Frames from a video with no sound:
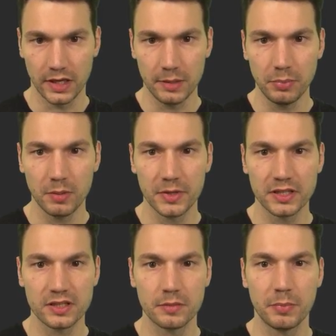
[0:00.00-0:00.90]

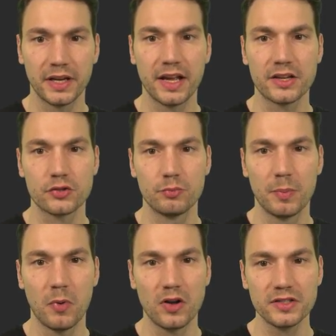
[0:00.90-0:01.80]
implement Panache
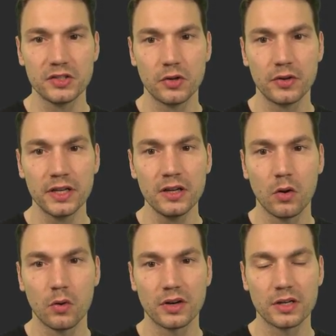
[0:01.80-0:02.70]
repository
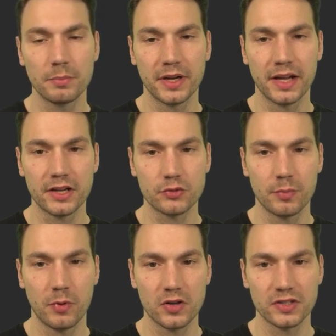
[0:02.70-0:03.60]
or Panache
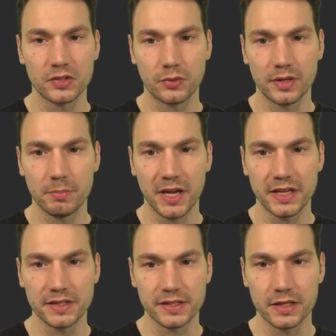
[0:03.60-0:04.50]
repository
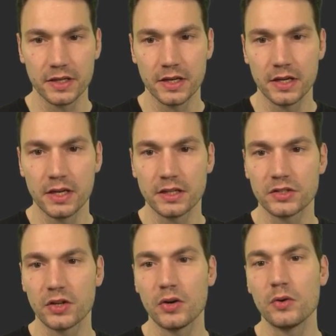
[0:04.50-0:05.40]
base.
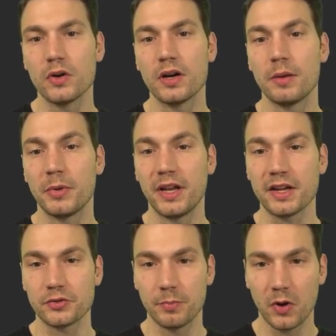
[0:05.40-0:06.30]
So
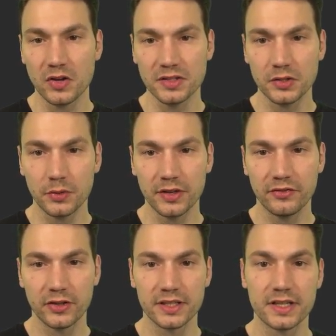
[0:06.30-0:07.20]
Panache repository,
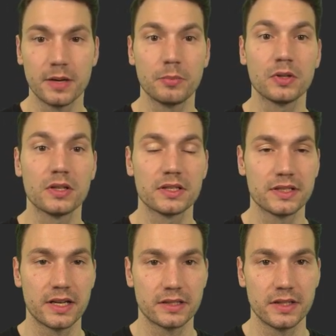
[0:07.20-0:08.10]
for example,
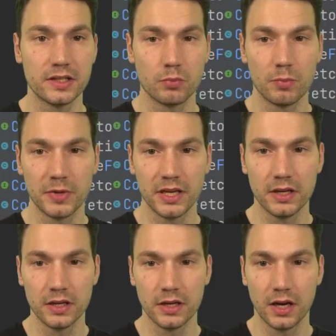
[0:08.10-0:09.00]
says this will be